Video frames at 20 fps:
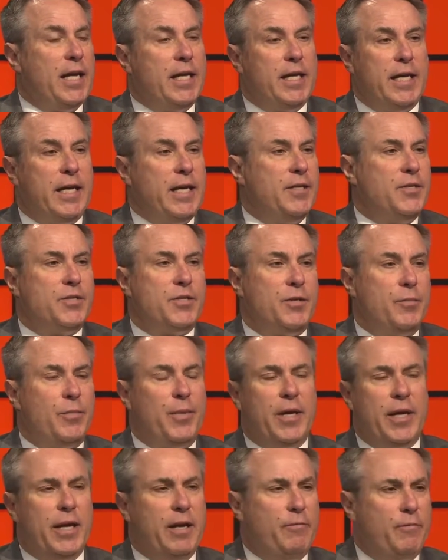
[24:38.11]
it needs to
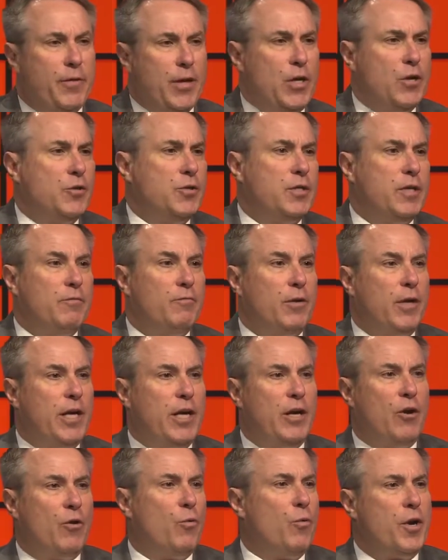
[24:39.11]
be
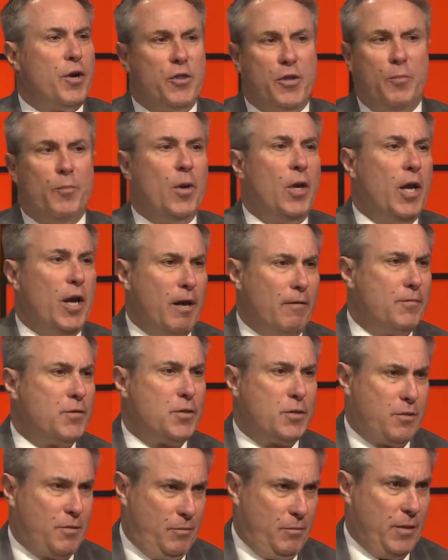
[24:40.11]
figuratively on one of the
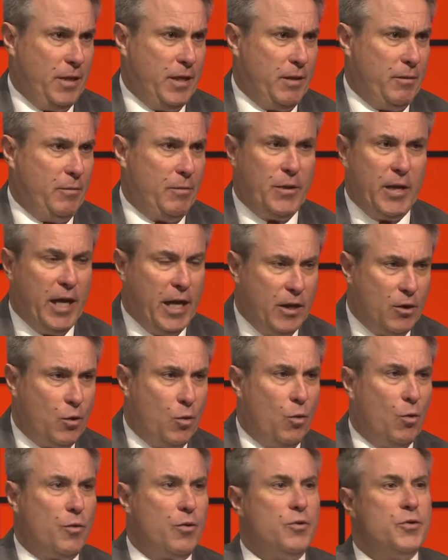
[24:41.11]
bluffs, the, the
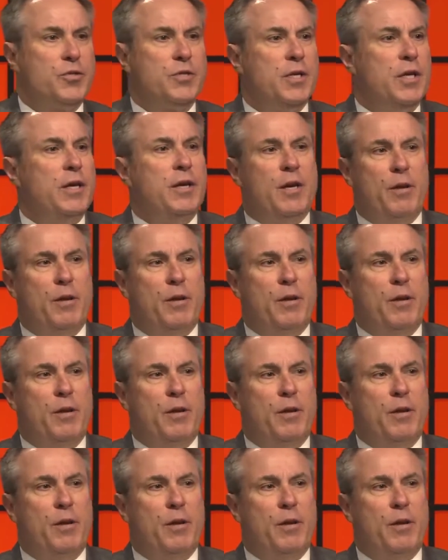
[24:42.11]
headquarters.